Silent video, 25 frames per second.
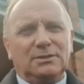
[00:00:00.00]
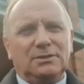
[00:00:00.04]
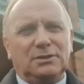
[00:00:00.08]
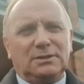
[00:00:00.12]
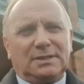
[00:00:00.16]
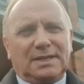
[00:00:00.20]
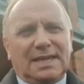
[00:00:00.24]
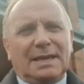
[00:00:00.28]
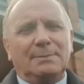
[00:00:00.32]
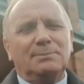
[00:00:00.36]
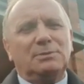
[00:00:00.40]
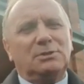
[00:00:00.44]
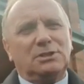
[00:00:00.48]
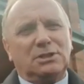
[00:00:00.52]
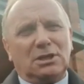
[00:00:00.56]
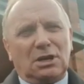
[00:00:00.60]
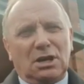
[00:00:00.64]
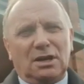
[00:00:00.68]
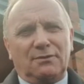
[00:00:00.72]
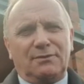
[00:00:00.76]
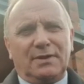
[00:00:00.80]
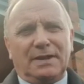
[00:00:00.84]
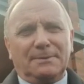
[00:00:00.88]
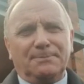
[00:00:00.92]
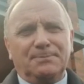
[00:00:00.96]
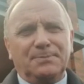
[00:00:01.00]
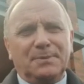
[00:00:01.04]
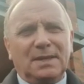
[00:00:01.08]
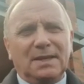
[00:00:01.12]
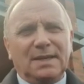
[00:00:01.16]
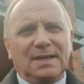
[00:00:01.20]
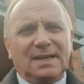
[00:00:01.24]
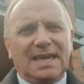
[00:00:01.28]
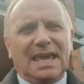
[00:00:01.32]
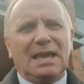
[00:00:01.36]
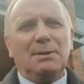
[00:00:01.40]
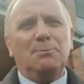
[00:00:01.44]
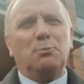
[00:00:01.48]
Keep serving.
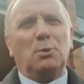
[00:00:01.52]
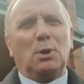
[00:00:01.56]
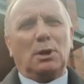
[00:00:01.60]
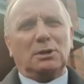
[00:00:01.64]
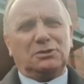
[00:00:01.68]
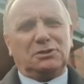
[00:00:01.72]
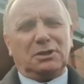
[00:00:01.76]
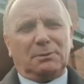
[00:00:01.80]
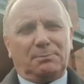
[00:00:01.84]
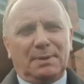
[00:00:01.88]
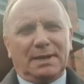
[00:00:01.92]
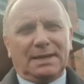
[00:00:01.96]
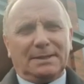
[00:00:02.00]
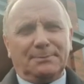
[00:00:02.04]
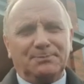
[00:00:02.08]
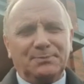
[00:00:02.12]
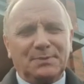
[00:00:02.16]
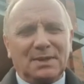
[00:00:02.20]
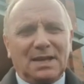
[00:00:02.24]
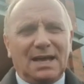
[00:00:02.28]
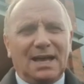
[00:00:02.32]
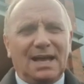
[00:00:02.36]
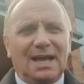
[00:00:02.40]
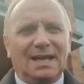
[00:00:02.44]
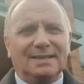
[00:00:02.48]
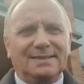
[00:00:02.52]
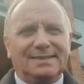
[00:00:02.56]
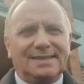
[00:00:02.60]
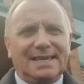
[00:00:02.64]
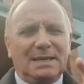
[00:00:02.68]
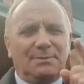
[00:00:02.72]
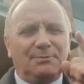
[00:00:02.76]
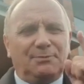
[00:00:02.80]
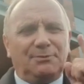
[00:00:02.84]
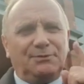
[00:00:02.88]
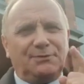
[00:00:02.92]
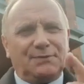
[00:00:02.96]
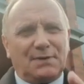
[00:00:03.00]
Keep worshiping. And
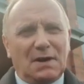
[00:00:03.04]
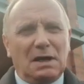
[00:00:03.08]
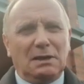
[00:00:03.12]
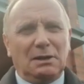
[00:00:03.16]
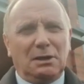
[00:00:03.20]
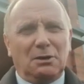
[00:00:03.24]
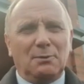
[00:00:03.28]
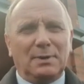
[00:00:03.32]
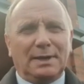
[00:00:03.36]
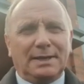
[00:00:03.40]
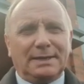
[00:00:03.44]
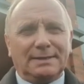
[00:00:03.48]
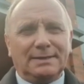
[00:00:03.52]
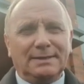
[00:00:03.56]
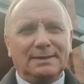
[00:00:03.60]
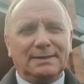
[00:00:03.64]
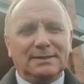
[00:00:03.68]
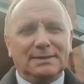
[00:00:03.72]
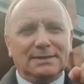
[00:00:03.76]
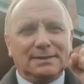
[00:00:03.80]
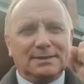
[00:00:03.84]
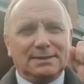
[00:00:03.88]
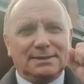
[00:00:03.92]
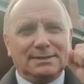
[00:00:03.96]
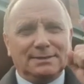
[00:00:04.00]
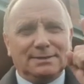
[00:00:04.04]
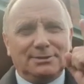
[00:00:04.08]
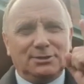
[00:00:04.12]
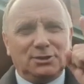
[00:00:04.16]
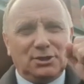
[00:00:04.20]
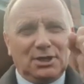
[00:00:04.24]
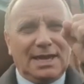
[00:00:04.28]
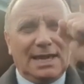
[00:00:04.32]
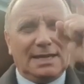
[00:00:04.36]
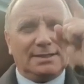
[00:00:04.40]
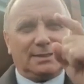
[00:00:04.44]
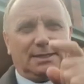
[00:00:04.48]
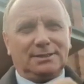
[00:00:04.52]
keep following
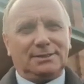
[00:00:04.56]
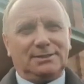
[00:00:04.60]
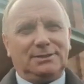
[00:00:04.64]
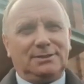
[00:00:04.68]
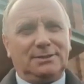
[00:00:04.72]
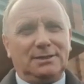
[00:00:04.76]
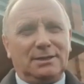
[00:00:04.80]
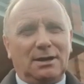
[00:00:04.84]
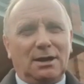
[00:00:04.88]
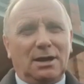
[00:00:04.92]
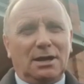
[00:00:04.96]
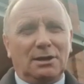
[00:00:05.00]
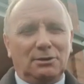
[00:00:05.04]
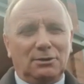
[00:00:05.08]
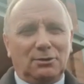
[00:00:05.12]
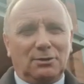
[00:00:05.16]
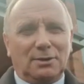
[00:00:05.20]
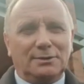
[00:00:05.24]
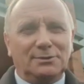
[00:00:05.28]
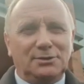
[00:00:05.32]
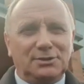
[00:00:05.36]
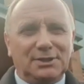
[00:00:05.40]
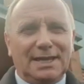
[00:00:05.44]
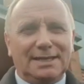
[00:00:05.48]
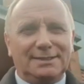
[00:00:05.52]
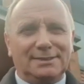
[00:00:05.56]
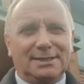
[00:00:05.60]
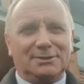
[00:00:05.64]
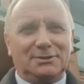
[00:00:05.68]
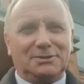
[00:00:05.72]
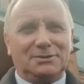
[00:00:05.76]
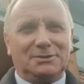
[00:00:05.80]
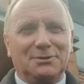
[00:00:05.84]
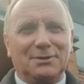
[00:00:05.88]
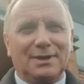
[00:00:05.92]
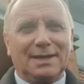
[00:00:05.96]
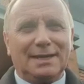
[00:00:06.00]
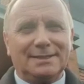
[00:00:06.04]
Jesus, our Lord Jesus
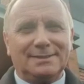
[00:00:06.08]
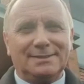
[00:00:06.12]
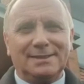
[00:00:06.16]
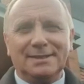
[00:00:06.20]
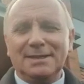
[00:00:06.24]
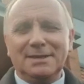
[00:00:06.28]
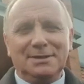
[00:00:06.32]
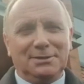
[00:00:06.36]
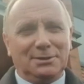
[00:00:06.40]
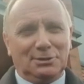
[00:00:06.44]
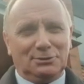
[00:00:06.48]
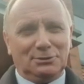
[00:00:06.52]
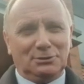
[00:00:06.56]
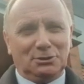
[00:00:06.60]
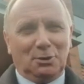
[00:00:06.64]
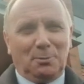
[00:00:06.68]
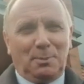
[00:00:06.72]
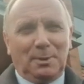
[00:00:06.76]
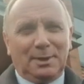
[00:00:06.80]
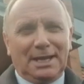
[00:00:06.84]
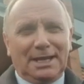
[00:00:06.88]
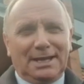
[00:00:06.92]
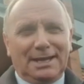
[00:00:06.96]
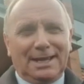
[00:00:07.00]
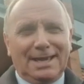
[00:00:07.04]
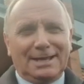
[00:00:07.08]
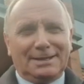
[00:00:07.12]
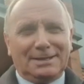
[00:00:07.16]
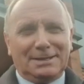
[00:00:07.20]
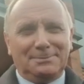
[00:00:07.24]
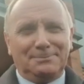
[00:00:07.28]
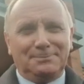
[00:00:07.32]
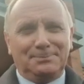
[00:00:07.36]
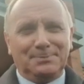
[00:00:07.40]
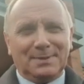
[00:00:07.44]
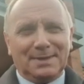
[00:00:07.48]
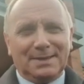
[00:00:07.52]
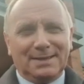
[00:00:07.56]
Christ. There's nobody like
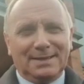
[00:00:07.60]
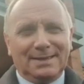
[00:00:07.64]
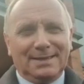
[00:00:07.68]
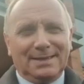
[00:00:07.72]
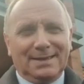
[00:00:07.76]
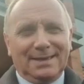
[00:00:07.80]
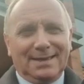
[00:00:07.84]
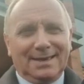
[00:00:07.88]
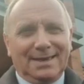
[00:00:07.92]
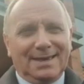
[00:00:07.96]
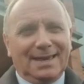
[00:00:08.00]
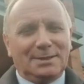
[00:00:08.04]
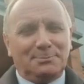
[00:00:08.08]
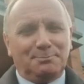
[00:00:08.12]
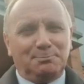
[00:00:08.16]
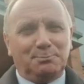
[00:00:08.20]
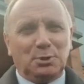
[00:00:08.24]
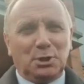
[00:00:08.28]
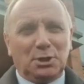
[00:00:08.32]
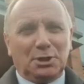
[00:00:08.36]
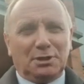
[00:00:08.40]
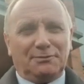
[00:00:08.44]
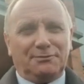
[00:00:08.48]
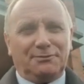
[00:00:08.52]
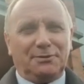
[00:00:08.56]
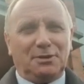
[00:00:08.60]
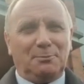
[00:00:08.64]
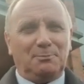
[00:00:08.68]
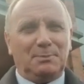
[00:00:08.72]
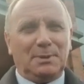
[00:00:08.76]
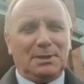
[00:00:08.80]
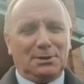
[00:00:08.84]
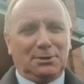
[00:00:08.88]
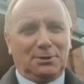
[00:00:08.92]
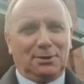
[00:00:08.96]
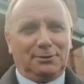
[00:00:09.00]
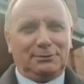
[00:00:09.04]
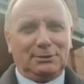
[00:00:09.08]
Him. He's beautiful
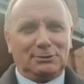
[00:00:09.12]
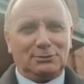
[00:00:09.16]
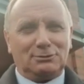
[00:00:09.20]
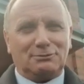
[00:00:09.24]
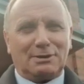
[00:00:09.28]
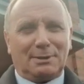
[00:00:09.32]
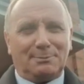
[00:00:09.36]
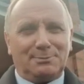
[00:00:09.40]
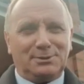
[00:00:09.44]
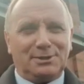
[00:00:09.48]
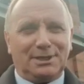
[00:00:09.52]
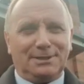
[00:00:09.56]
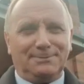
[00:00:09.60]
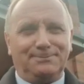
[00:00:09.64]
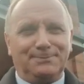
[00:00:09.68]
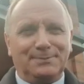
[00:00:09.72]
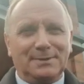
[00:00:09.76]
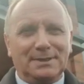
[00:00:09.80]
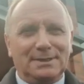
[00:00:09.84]
beyond description.